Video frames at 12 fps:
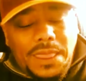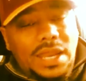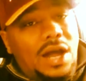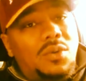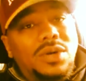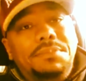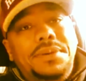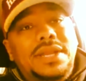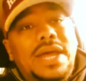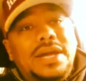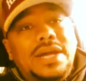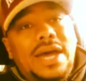And I don't want to be
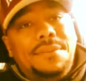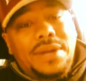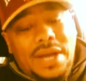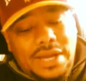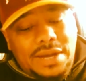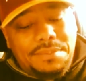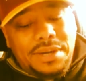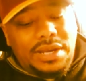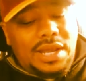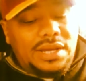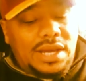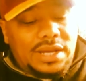that guy, but I am being
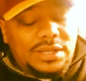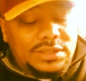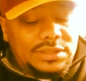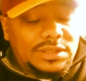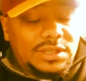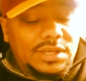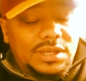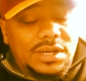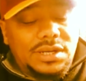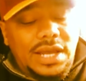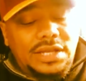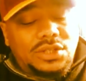that guy.
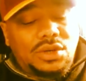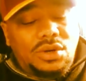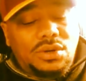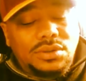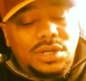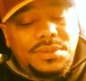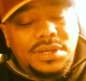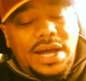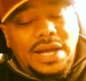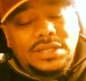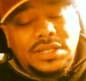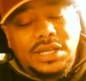Next song, number
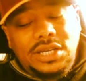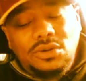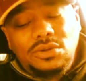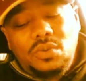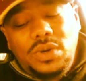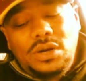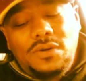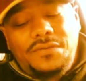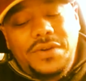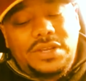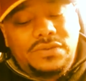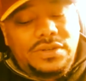9, Ezekiel's Will
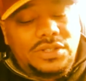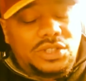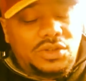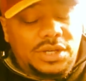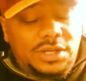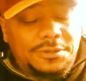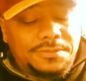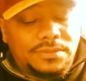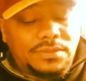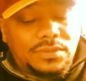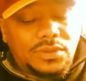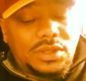featuring The Dream.
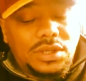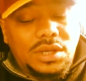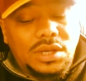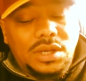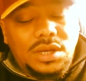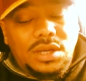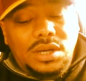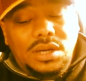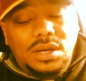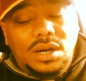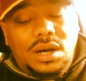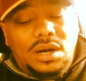
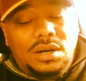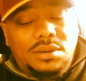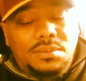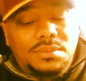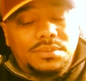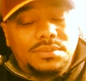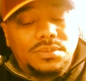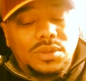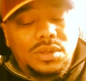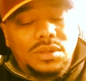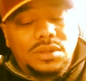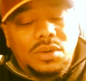
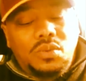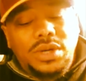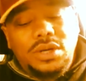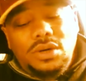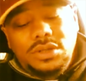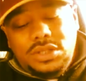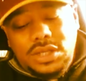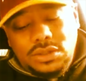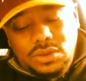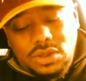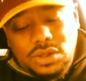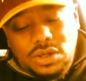The We Gon' See
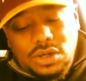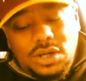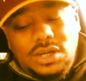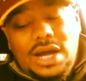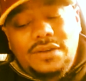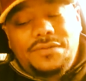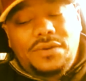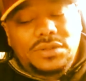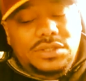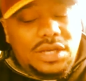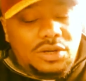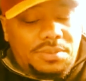is on the hook. A lot of
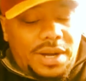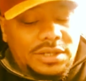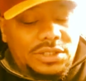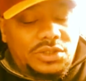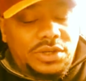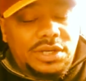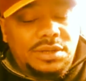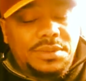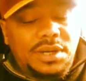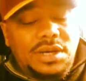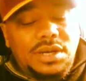falsetto by The Dream.